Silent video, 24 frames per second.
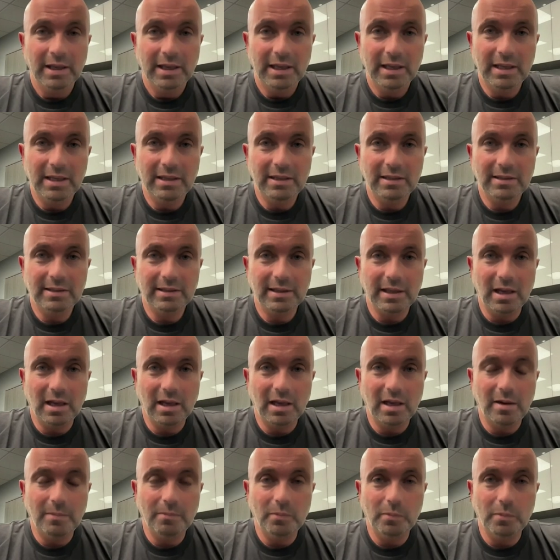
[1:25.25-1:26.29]
is
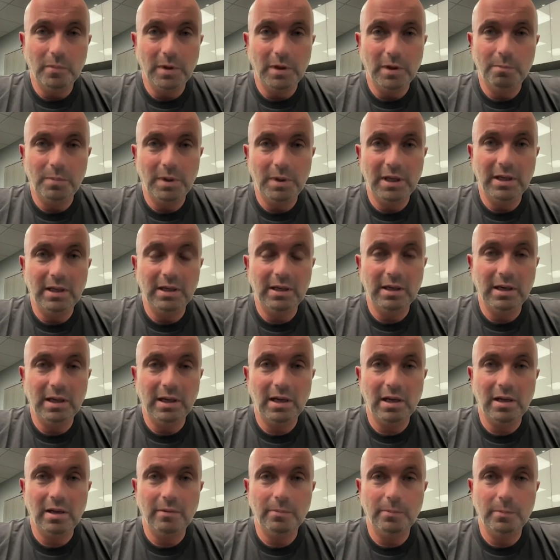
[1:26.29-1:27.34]
um, being
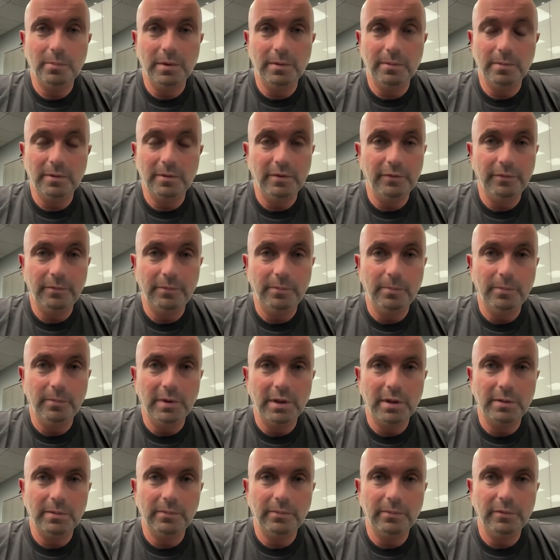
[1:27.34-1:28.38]
uh,
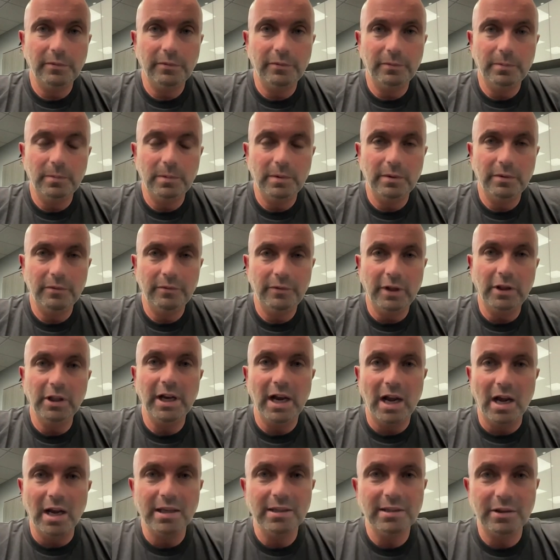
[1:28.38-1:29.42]
uh,
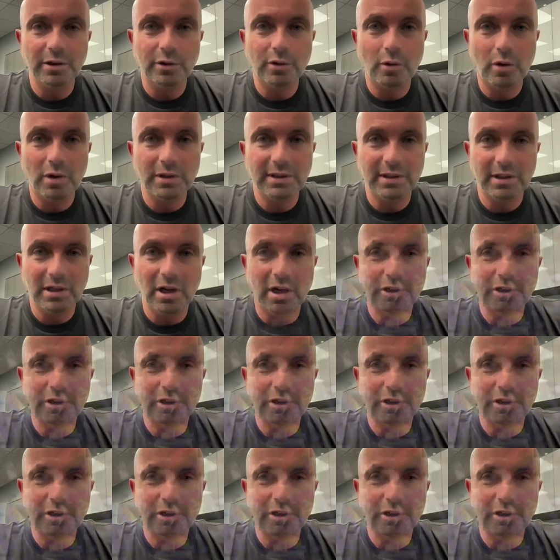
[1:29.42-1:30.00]
villainized across the